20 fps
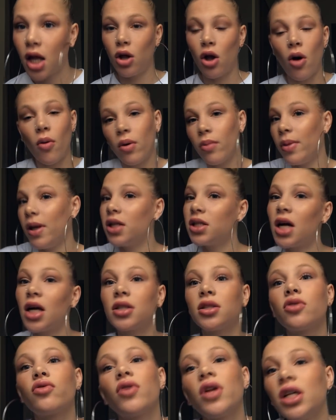Y'all want to be in
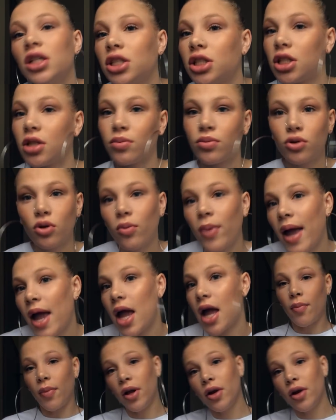toxic relationships so bad.